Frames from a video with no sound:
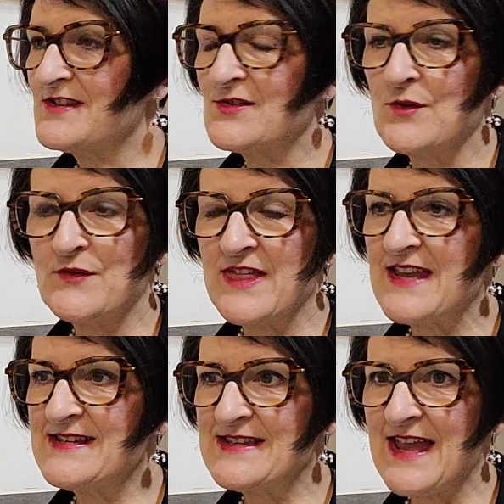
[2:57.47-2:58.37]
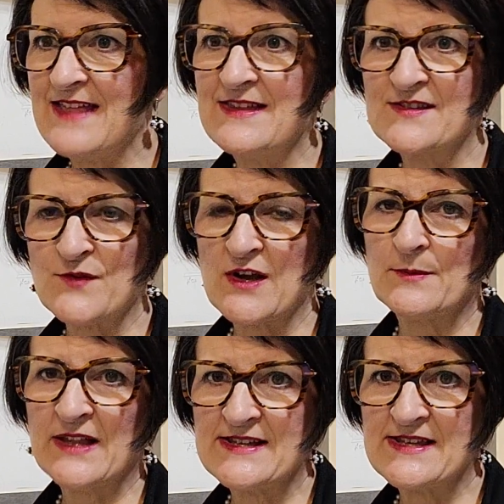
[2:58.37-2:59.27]
So if they say this
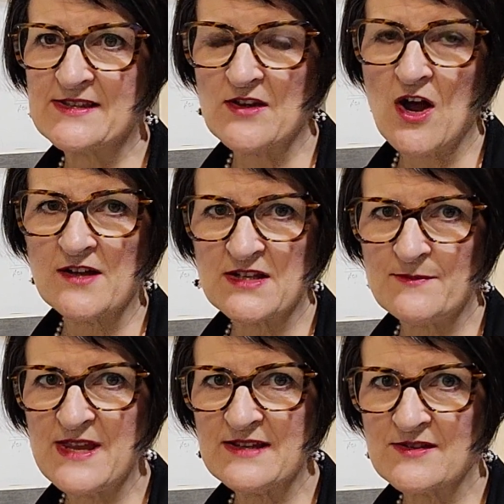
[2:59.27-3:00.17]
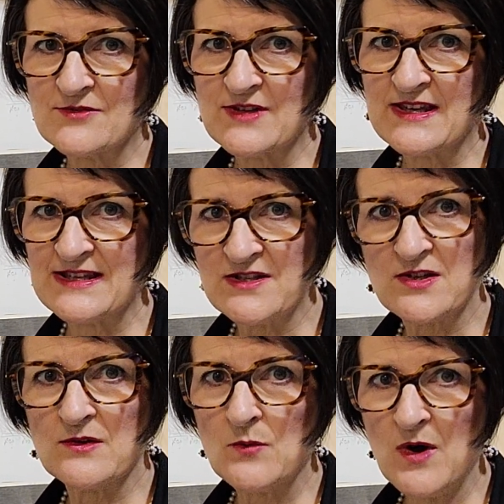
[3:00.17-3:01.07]
fireplace is not to be inserted into the